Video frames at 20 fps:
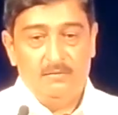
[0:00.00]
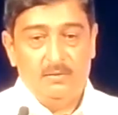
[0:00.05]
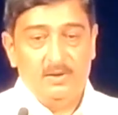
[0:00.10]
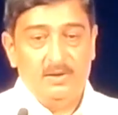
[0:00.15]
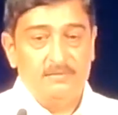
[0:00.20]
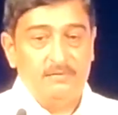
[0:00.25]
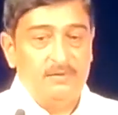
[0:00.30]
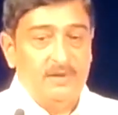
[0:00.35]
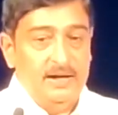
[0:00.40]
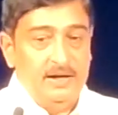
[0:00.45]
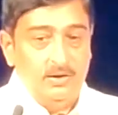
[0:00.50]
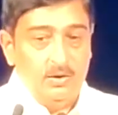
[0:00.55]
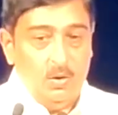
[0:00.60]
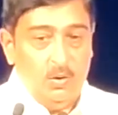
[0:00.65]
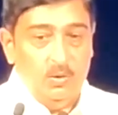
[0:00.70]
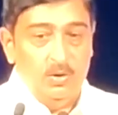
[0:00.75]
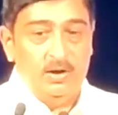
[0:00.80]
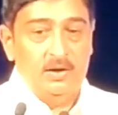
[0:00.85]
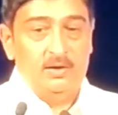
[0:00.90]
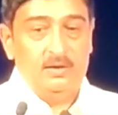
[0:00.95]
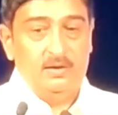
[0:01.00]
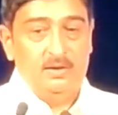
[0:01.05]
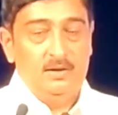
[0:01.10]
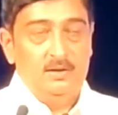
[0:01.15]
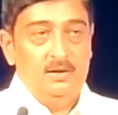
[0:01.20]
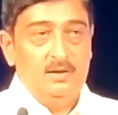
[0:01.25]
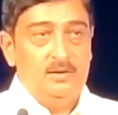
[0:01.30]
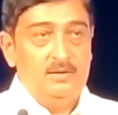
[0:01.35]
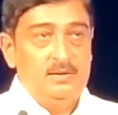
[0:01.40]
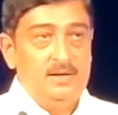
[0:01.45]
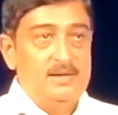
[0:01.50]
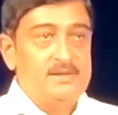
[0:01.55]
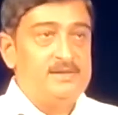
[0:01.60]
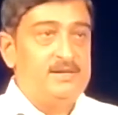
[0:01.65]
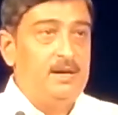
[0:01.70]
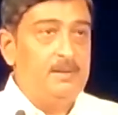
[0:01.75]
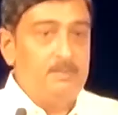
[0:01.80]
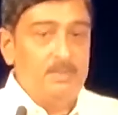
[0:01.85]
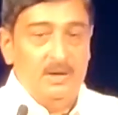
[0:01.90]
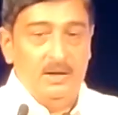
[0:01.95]
the fleet owner, there's
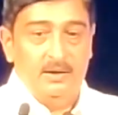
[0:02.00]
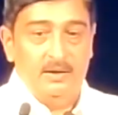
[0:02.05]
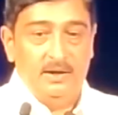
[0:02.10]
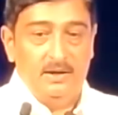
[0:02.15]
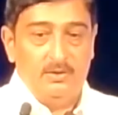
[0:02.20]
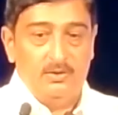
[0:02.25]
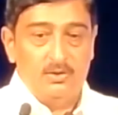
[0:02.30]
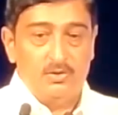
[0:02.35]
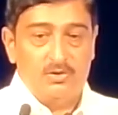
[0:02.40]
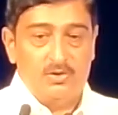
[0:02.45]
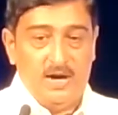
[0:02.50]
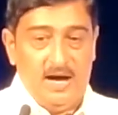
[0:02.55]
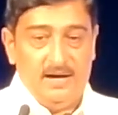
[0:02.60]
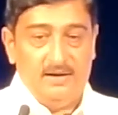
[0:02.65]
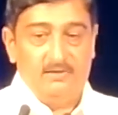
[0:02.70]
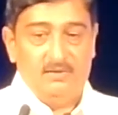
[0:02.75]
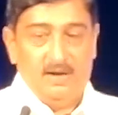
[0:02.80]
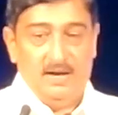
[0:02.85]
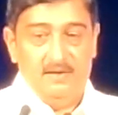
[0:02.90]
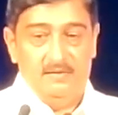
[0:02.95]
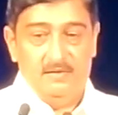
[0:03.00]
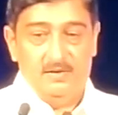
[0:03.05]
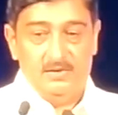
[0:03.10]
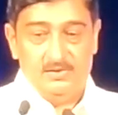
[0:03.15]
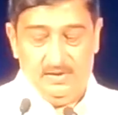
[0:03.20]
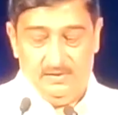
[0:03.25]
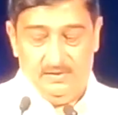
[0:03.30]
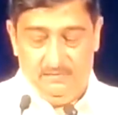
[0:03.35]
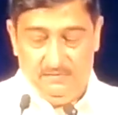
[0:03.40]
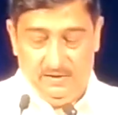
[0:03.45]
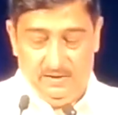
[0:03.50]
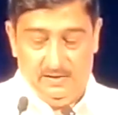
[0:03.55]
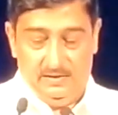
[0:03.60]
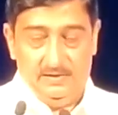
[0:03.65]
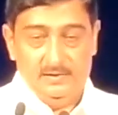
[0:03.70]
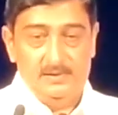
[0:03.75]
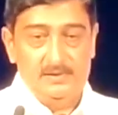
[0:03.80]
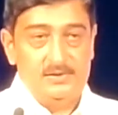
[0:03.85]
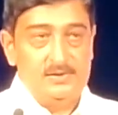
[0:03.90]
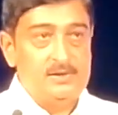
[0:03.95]
the ability to track drivers and
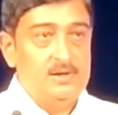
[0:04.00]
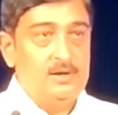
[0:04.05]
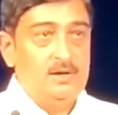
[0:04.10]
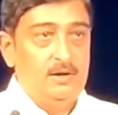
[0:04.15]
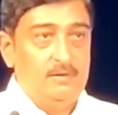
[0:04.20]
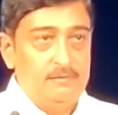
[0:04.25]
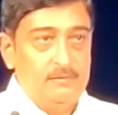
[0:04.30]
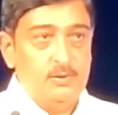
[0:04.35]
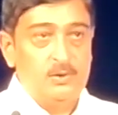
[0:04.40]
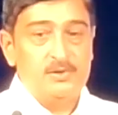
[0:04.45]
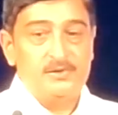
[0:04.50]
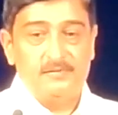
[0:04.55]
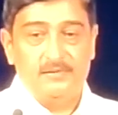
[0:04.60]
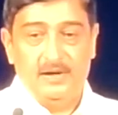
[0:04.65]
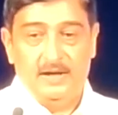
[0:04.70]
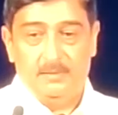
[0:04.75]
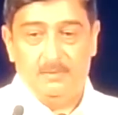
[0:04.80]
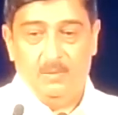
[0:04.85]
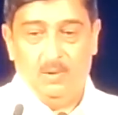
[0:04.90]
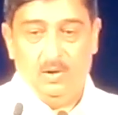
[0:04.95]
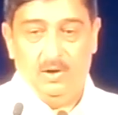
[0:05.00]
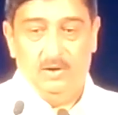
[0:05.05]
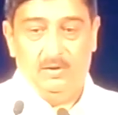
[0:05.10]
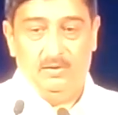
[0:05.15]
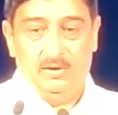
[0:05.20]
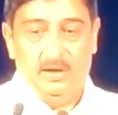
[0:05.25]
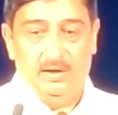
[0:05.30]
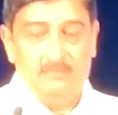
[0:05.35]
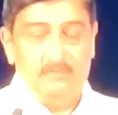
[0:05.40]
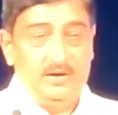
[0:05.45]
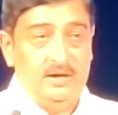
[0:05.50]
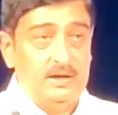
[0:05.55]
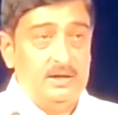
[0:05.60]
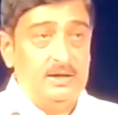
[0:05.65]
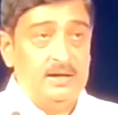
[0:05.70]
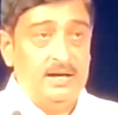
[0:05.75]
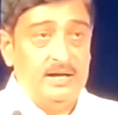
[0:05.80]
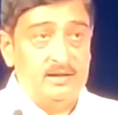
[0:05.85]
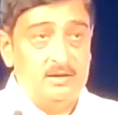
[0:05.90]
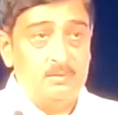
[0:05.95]
vehicles. Of course, fleet monitoring,
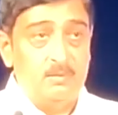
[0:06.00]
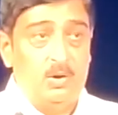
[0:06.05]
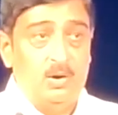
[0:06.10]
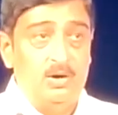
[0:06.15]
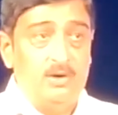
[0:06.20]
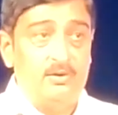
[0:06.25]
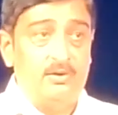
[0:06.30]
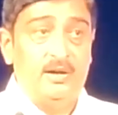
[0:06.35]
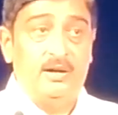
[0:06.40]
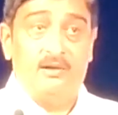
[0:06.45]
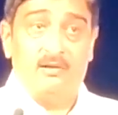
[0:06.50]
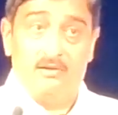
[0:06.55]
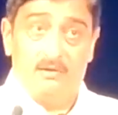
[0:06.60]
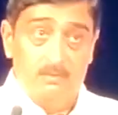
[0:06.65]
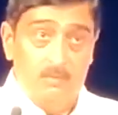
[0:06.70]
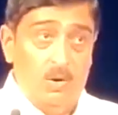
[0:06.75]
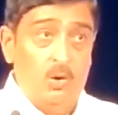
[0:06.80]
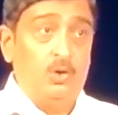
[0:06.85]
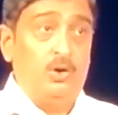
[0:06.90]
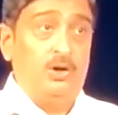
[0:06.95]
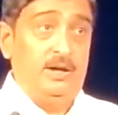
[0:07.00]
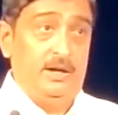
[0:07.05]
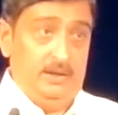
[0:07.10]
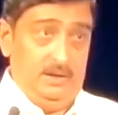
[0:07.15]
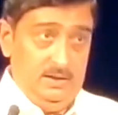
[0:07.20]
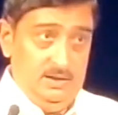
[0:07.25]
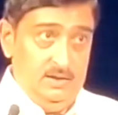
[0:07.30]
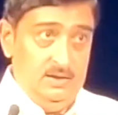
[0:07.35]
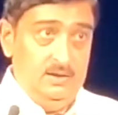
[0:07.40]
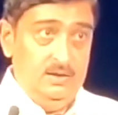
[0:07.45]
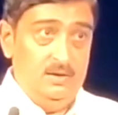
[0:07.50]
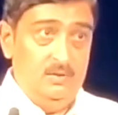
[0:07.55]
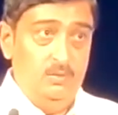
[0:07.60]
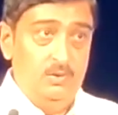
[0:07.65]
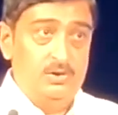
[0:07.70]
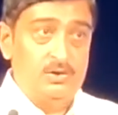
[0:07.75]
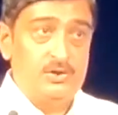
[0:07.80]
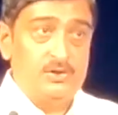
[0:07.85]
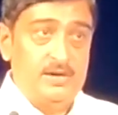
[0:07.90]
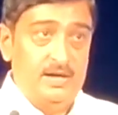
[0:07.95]
vehicle health monitoring remotely,
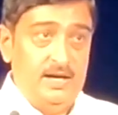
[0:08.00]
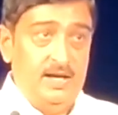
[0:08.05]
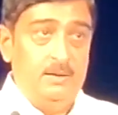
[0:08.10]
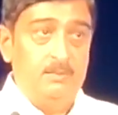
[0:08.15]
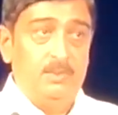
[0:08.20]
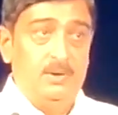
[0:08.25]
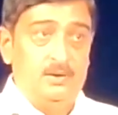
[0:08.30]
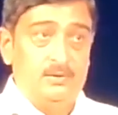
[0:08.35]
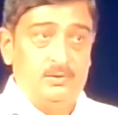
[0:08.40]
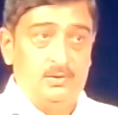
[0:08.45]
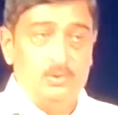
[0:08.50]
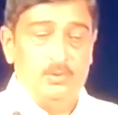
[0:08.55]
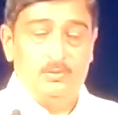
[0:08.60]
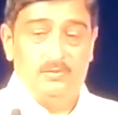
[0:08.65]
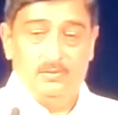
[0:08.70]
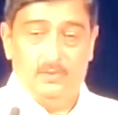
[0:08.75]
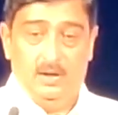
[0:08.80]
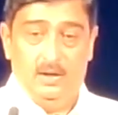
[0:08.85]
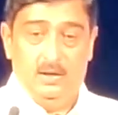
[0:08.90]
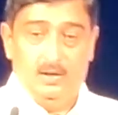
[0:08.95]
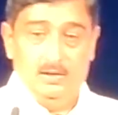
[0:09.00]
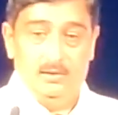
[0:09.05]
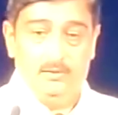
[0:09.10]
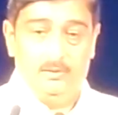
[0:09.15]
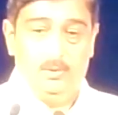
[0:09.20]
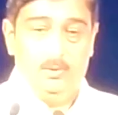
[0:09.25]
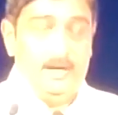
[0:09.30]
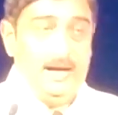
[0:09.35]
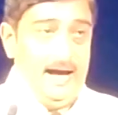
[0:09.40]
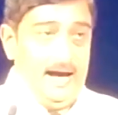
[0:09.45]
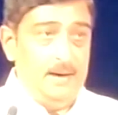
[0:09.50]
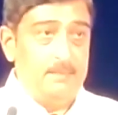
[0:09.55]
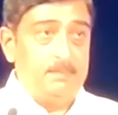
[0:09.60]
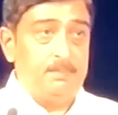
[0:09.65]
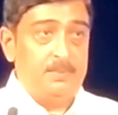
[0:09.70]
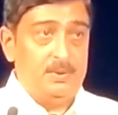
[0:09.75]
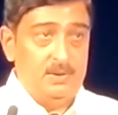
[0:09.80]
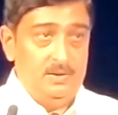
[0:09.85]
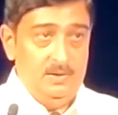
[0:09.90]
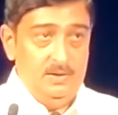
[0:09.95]
which is enabled through an
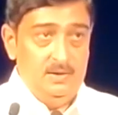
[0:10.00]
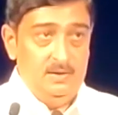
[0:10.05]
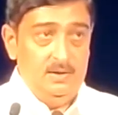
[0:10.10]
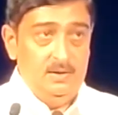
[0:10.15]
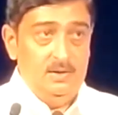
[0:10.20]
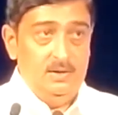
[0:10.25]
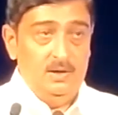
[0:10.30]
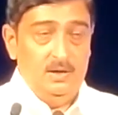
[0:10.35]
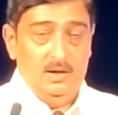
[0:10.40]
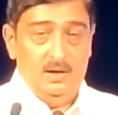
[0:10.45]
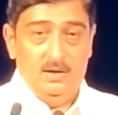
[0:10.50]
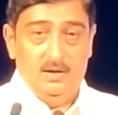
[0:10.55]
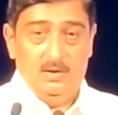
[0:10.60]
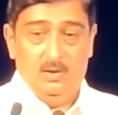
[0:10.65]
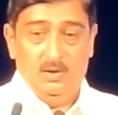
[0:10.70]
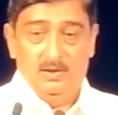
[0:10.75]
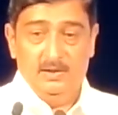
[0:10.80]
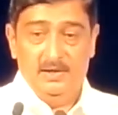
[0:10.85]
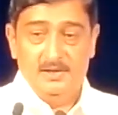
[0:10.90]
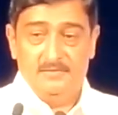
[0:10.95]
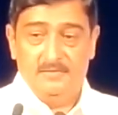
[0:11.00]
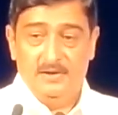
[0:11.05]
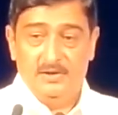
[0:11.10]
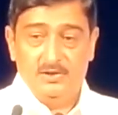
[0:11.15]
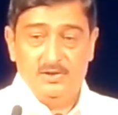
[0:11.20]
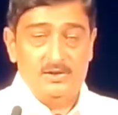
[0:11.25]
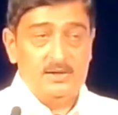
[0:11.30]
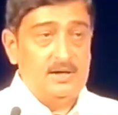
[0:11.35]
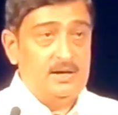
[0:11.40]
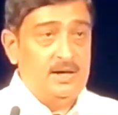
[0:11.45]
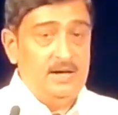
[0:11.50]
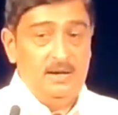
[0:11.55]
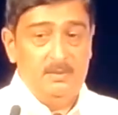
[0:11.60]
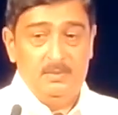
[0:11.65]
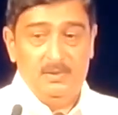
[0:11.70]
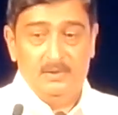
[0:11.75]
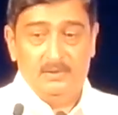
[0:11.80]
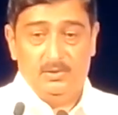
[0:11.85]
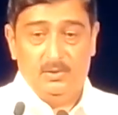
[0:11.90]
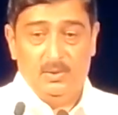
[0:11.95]
app. All these features are
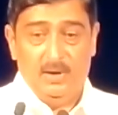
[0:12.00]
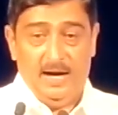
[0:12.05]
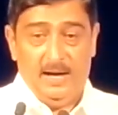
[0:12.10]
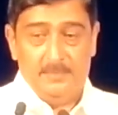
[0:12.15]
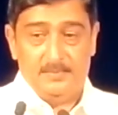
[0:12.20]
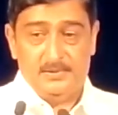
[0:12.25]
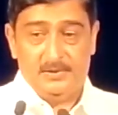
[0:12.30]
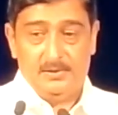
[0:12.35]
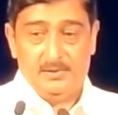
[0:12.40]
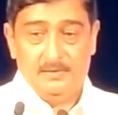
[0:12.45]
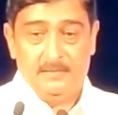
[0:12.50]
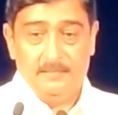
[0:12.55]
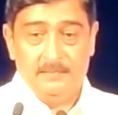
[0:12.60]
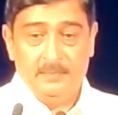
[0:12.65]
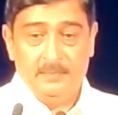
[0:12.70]
enabled through apps.